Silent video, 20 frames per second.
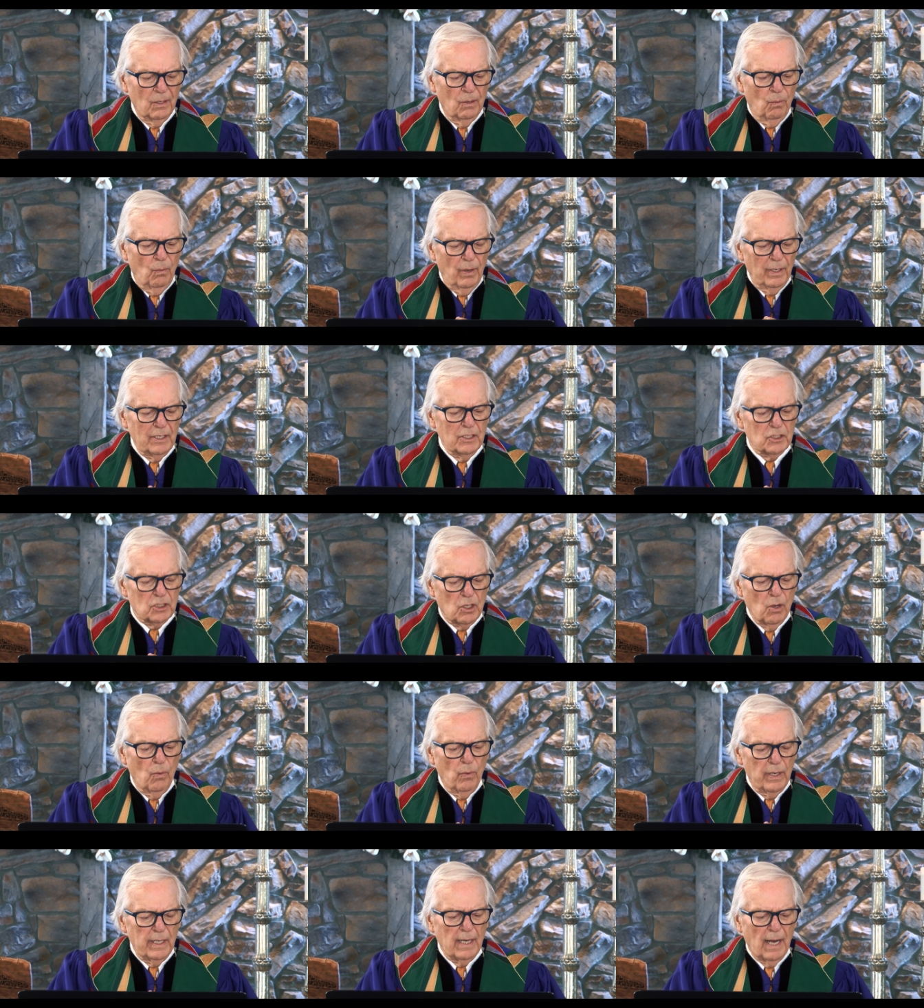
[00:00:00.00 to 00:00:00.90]
What is
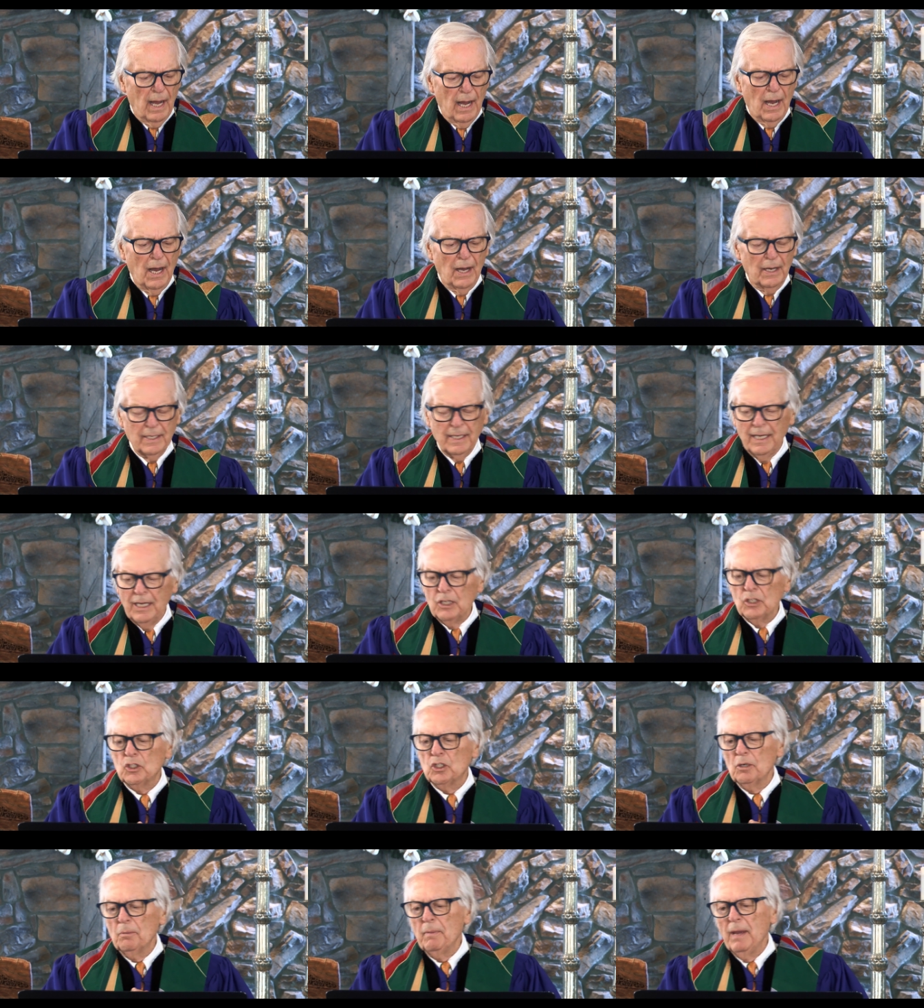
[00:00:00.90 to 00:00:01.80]
going on in
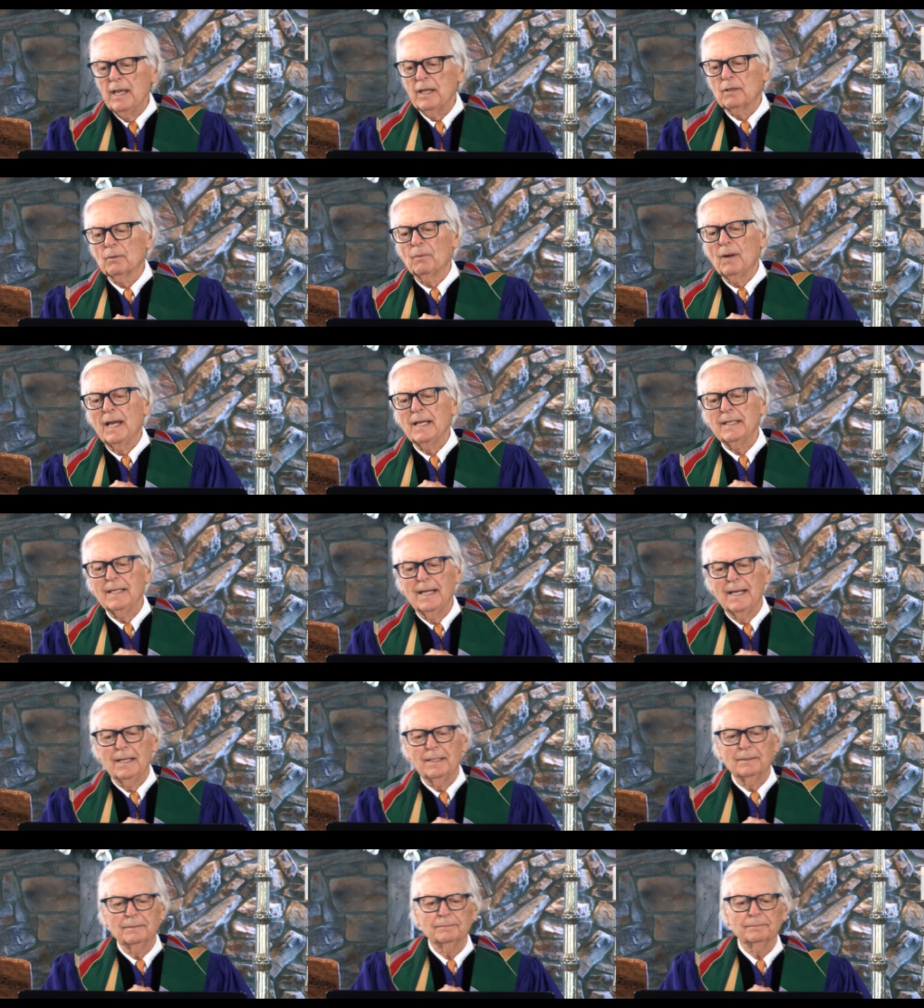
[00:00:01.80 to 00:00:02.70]
Jamaica right
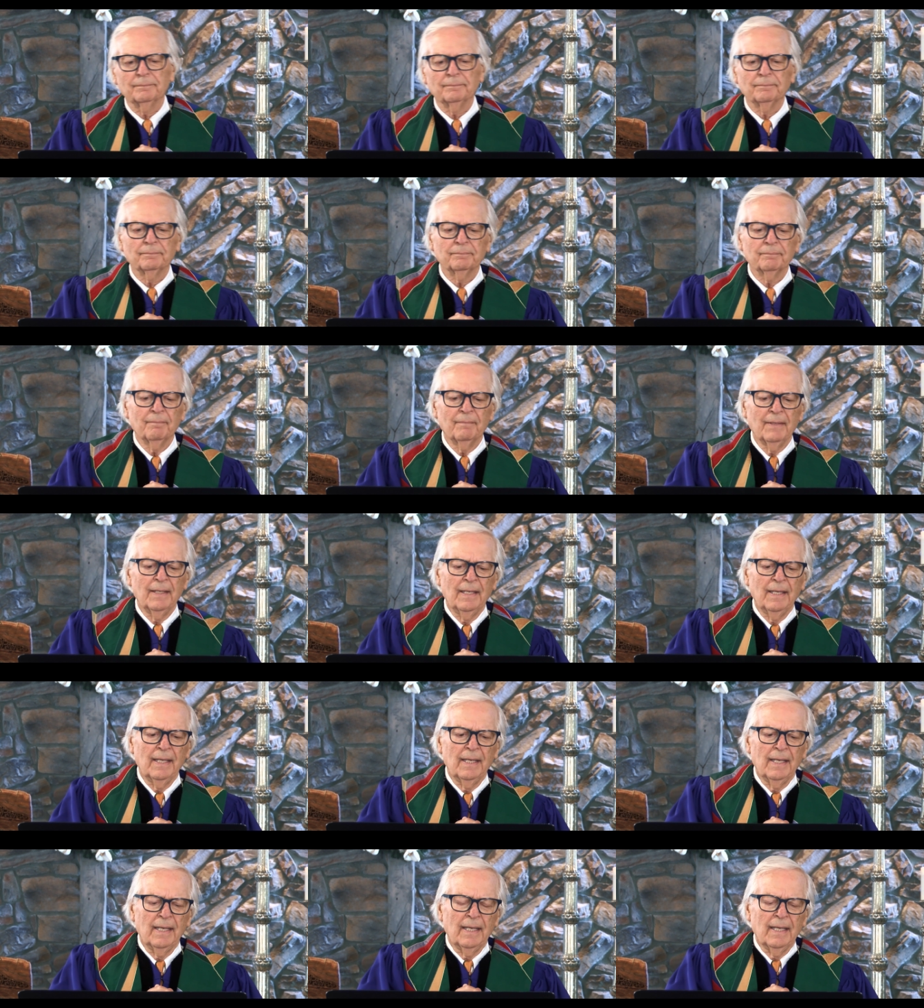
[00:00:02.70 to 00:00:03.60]
now?
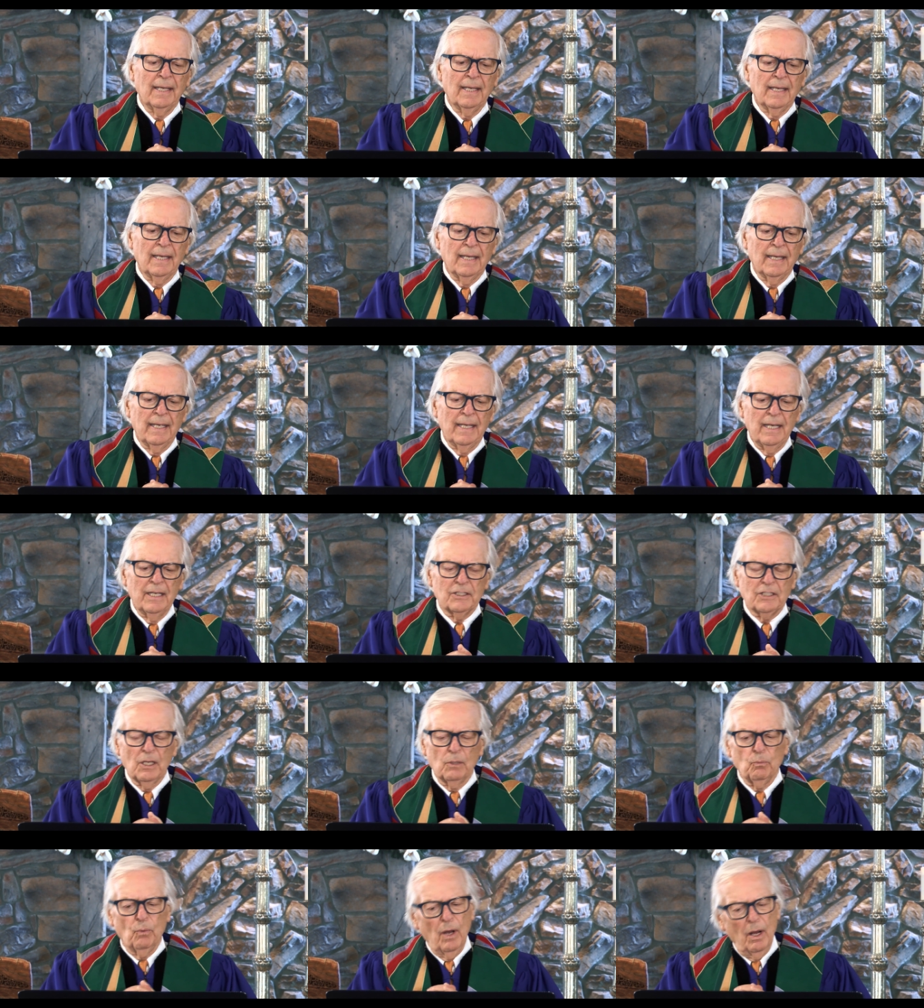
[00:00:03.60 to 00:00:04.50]
He
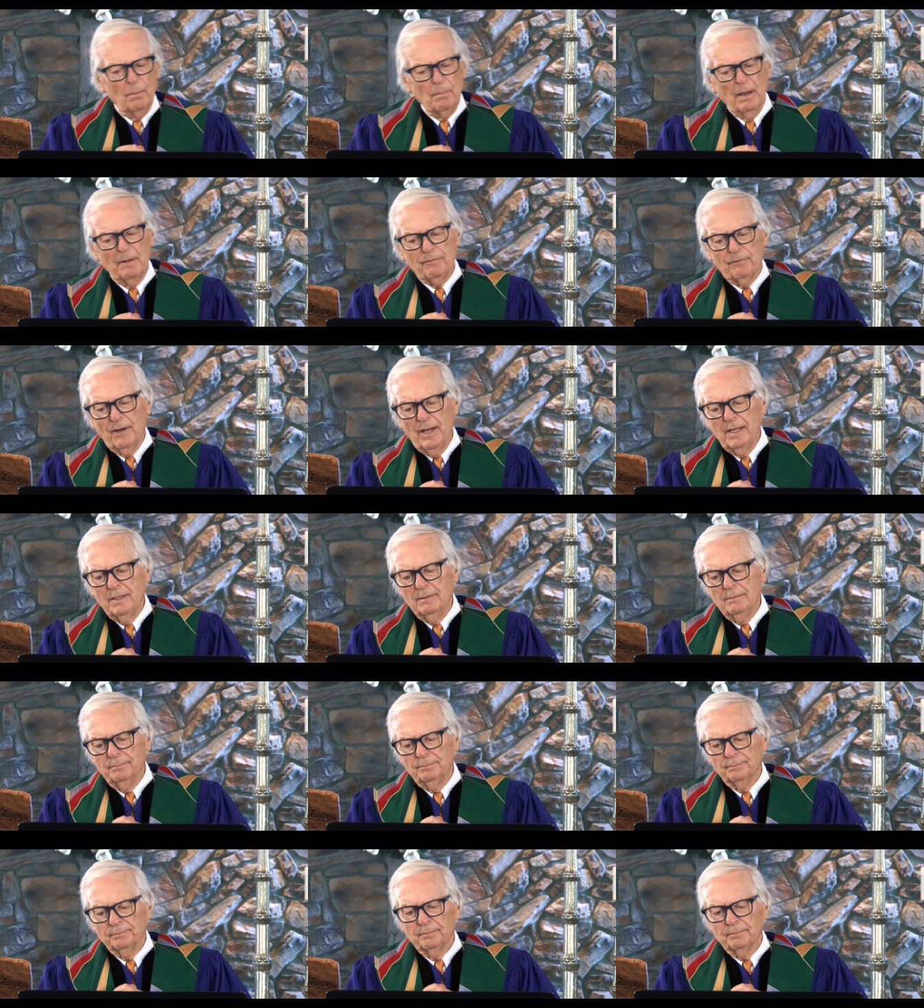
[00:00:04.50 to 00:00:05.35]
said, well, my friend,